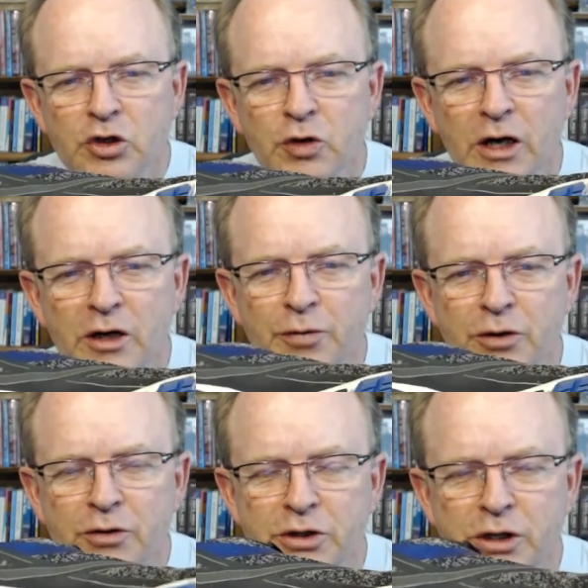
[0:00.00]
trying to
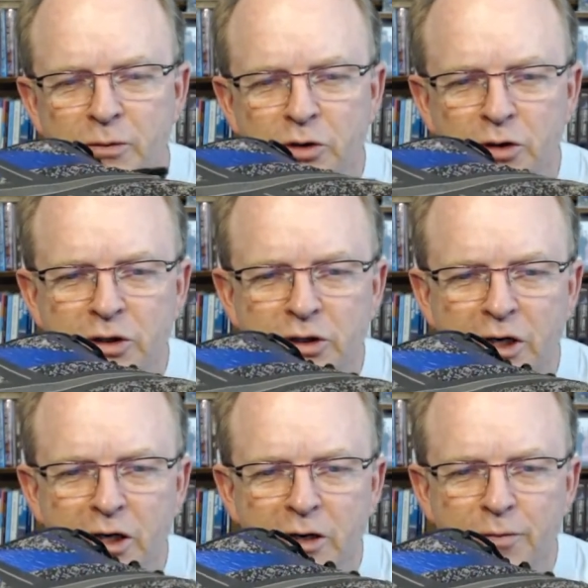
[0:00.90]
produce some sort of
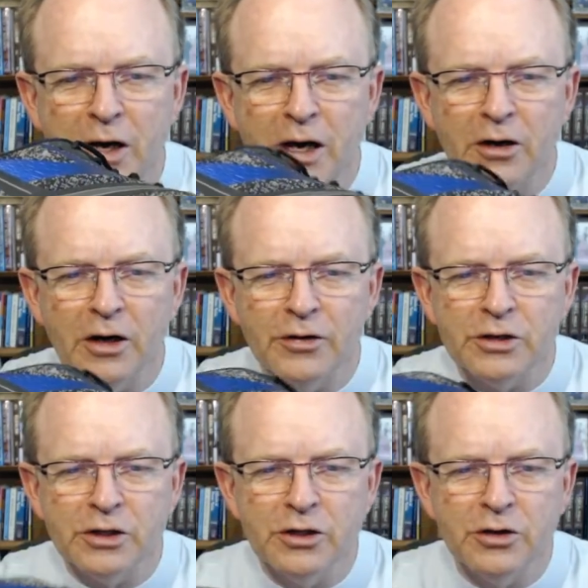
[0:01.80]
studded pattern on
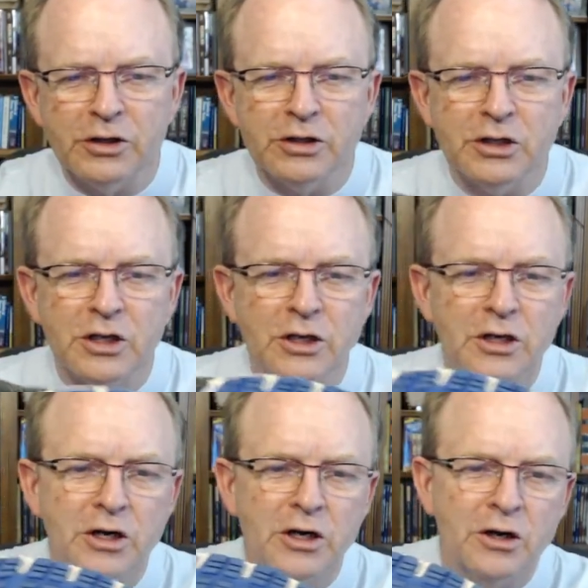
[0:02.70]
this. And you can see
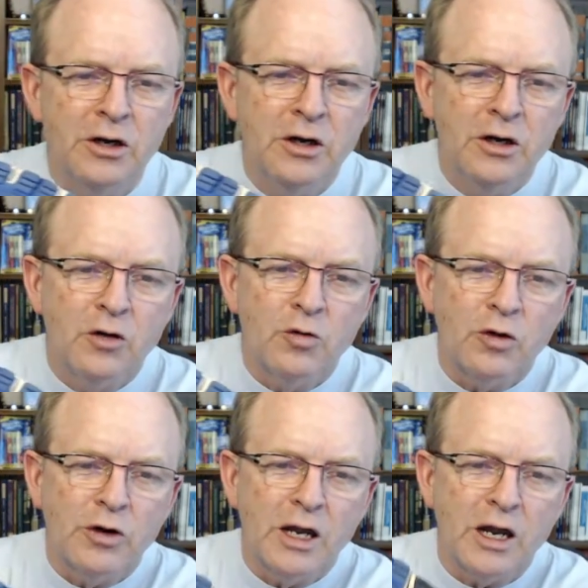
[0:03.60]
here
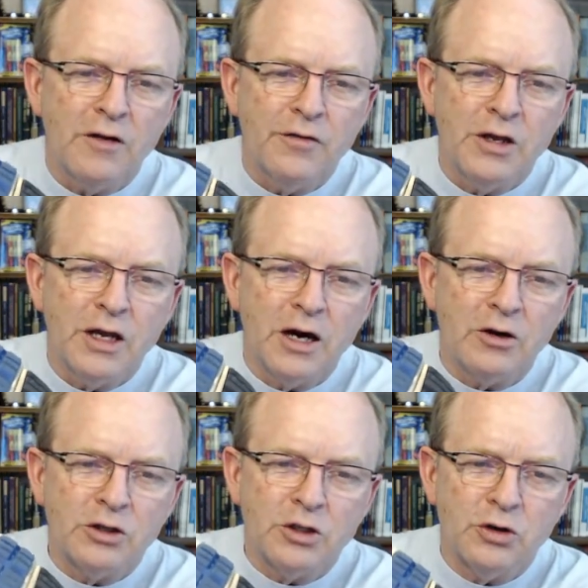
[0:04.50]
where we have the
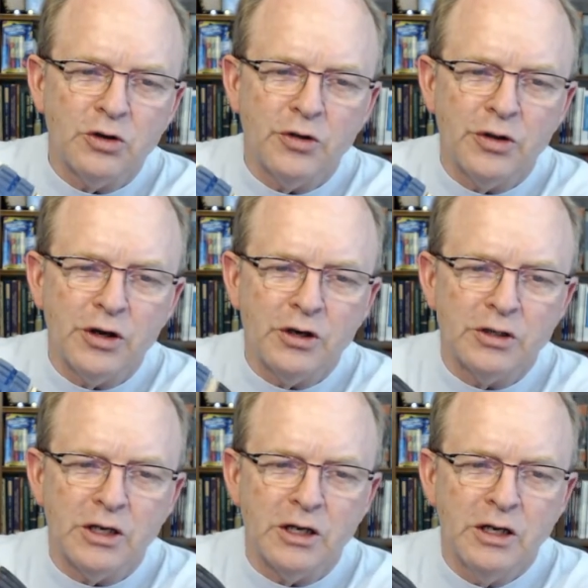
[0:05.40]
outer sole,
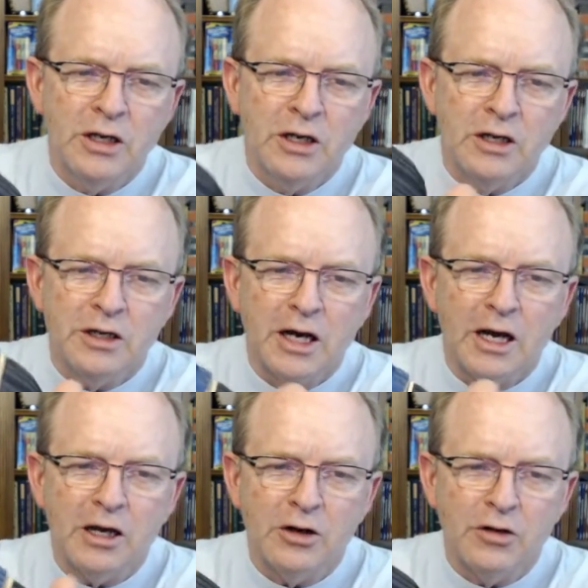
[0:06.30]
there's a
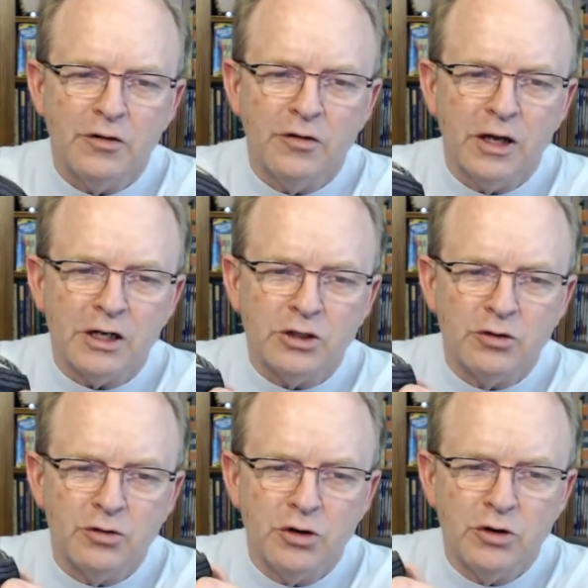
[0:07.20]
diagonal flex
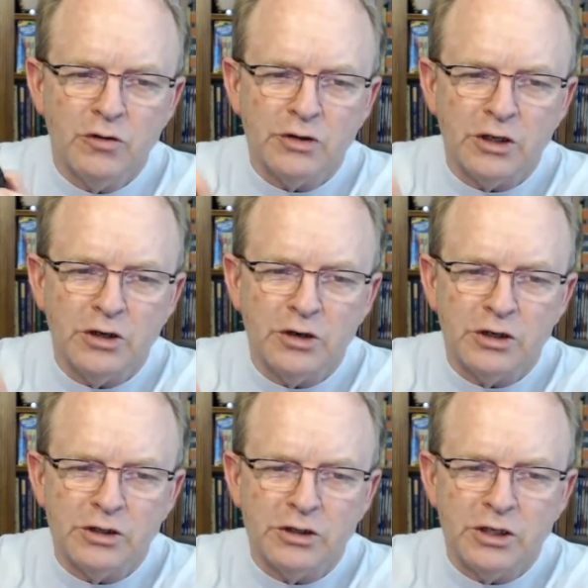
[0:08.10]
grooves. And you
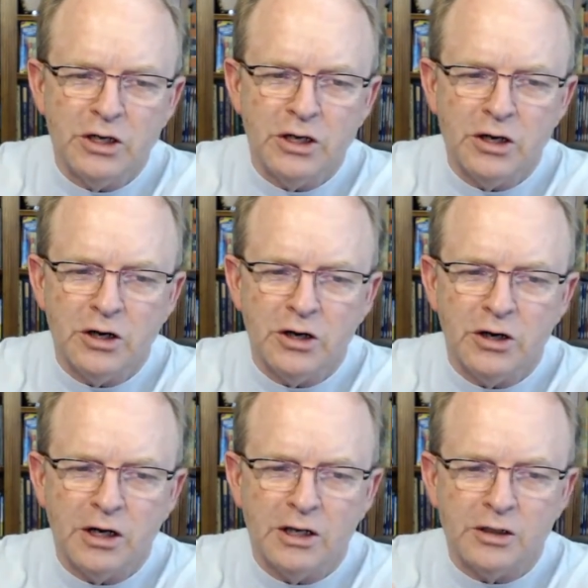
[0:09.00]
can see
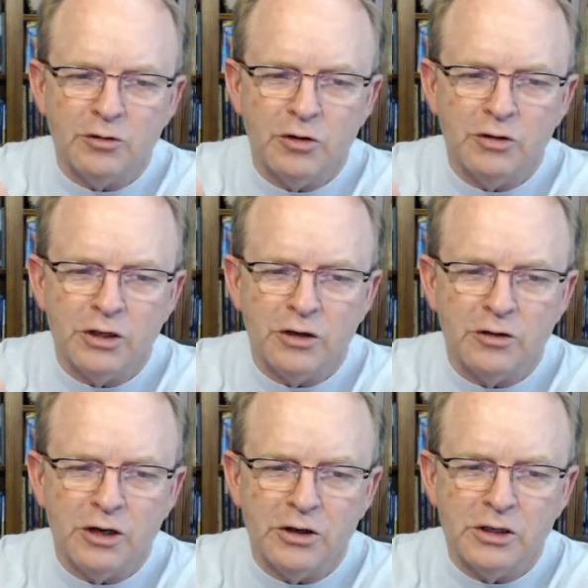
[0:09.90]
here as I rotate
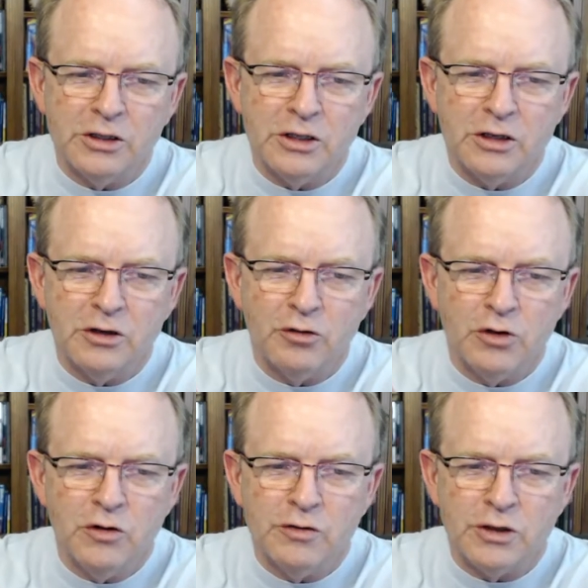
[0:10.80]
around, you can see the
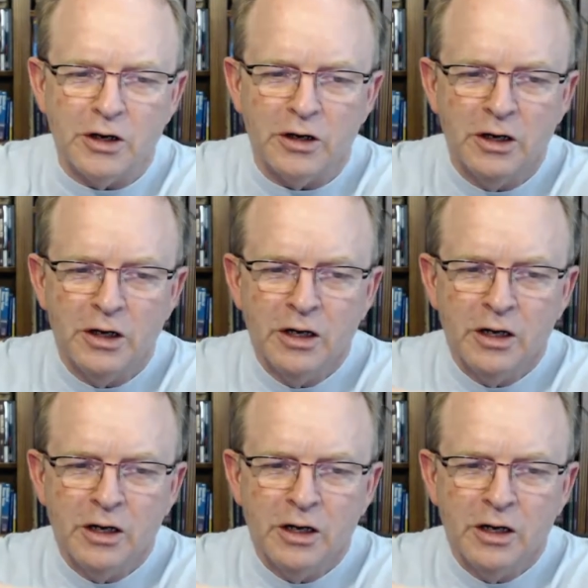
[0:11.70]
grooves in there.